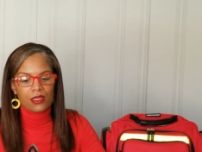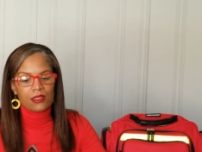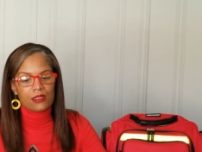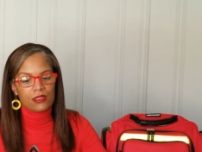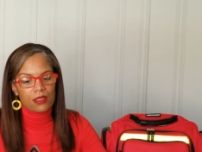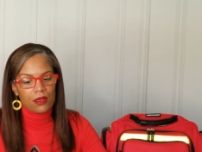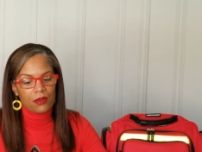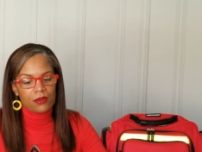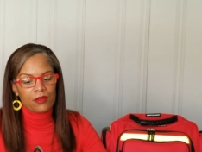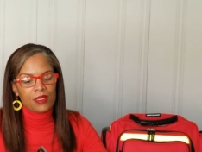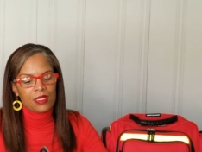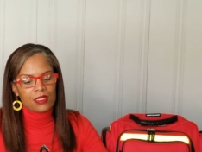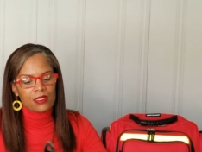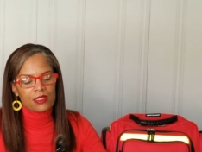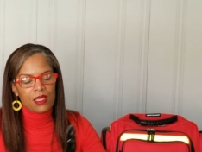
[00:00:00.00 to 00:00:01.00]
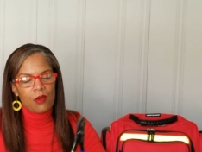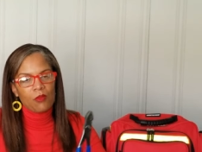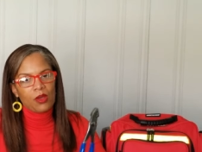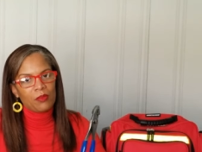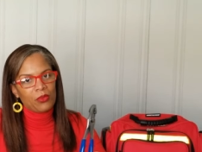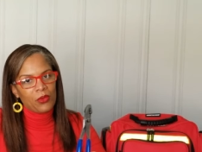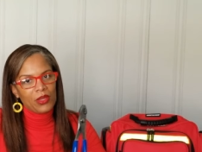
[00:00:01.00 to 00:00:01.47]
So
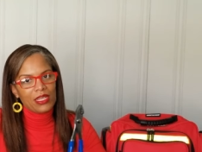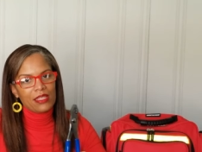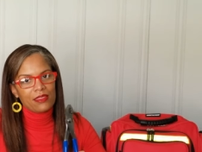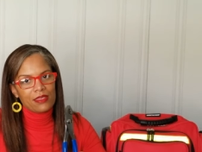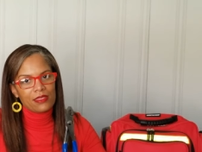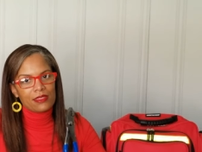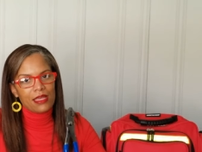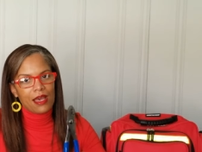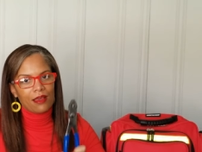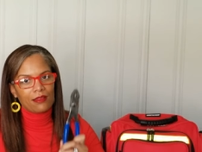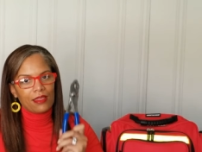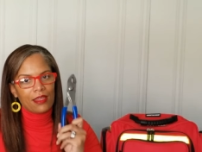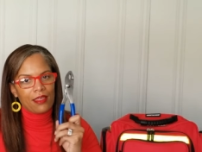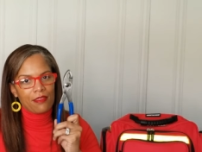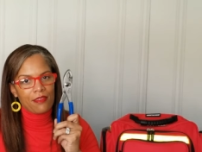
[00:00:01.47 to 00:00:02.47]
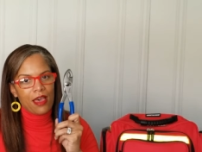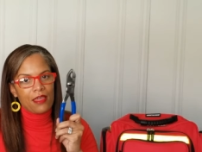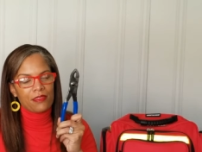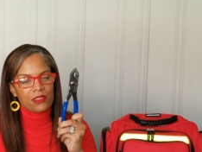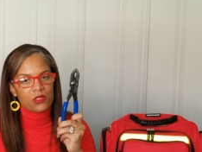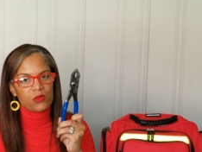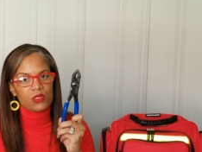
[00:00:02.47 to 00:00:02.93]
someone pointed this out, and I thought
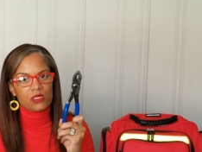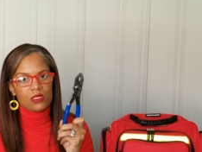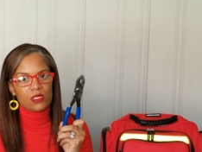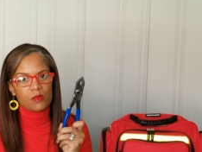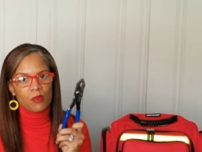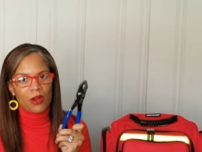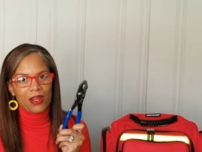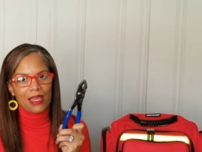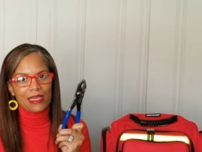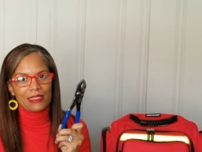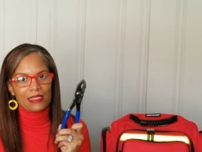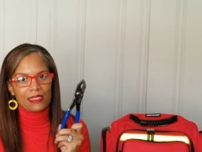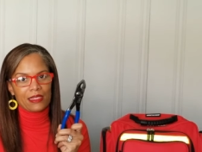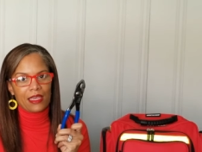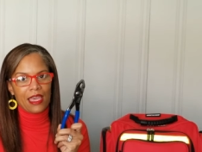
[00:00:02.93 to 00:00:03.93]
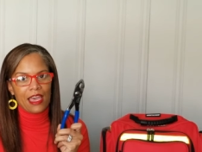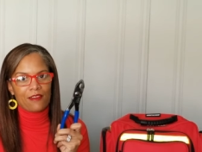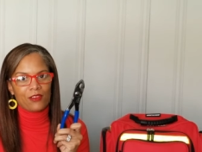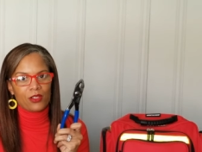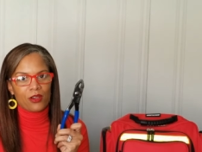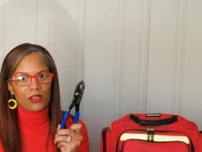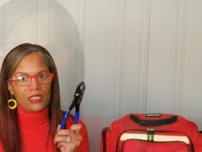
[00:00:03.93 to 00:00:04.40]
this was a smart idea to have
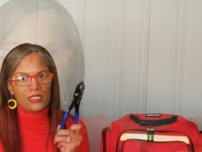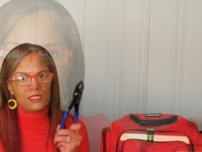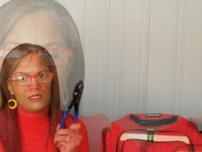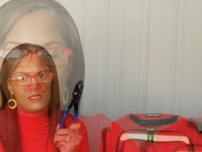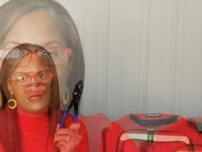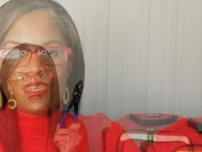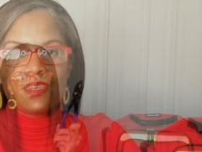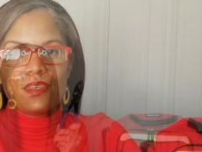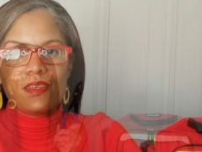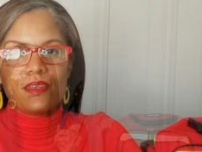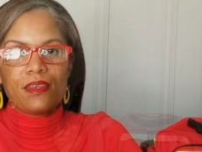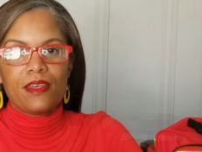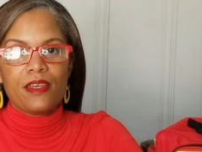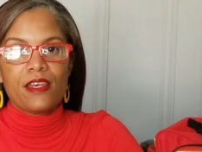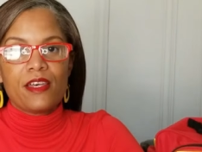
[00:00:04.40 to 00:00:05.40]
in our kits as well.